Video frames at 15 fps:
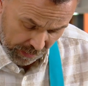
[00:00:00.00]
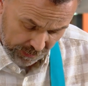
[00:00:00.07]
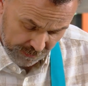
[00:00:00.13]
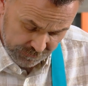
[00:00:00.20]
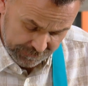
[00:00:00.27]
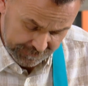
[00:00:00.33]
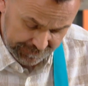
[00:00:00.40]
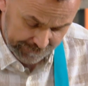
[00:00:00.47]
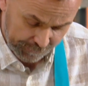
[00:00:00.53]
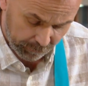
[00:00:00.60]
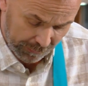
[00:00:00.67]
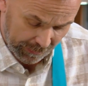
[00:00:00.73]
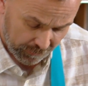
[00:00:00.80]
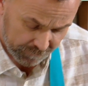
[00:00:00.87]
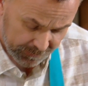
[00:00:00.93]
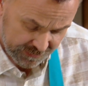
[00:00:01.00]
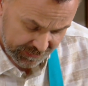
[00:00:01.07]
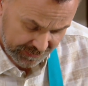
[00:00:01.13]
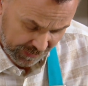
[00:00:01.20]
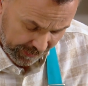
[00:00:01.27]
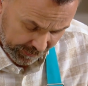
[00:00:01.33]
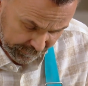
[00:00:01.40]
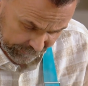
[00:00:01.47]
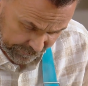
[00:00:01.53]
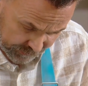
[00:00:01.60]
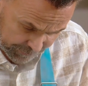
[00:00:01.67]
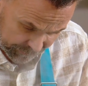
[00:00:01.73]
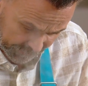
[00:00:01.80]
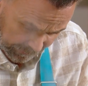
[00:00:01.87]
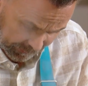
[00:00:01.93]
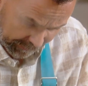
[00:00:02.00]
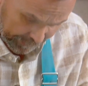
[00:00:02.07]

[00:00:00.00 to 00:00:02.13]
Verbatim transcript: So our sauce Oh